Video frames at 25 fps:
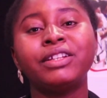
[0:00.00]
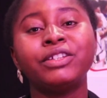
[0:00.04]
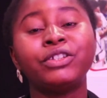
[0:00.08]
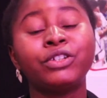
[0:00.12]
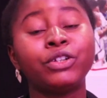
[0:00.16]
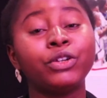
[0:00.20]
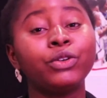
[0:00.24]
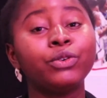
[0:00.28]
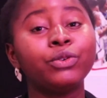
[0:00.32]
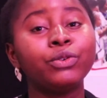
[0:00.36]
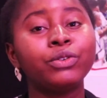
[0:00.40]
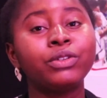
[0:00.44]

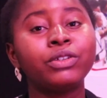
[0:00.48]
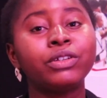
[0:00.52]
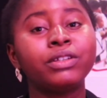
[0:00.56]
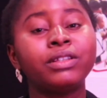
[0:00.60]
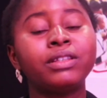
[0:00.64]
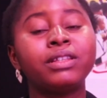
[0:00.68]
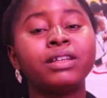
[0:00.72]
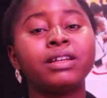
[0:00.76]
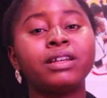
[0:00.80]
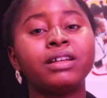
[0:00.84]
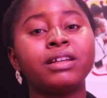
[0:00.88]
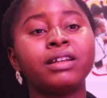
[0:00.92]
Due to
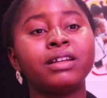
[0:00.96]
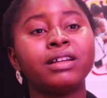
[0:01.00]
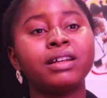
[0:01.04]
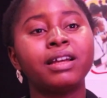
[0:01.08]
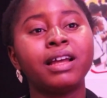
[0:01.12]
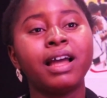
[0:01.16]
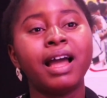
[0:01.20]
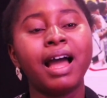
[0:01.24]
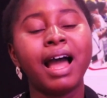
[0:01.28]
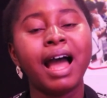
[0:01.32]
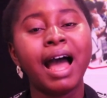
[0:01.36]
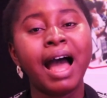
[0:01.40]
the
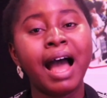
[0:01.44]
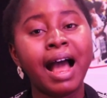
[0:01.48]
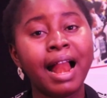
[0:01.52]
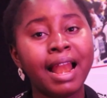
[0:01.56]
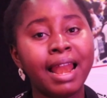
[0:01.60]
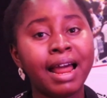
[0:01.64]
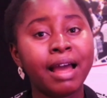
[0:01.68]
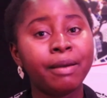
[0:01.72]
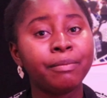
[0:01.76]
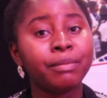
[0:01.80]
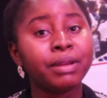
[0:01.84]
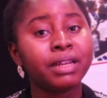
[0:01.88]

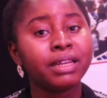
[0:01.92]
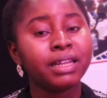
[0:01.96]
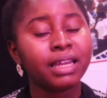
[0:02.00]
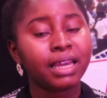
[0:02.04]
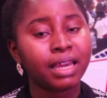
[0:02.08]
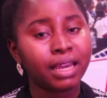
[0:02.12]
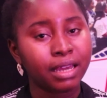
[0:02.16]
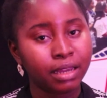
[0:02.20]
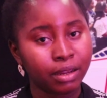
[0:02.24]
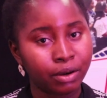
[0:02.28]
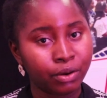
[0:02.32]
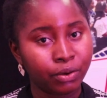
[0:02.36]

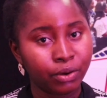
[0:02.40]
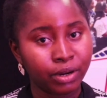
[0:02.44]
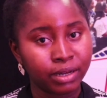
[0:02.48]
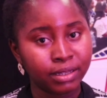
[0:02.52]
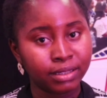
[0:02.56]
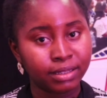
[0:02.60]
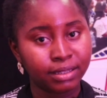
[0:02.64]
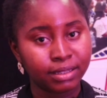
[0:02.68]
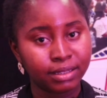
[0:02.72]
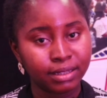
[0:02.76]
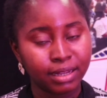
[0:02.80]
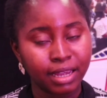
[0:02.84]
alarming
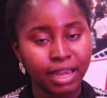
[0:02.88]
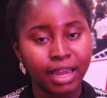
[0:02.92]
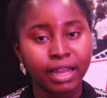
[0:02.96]
increase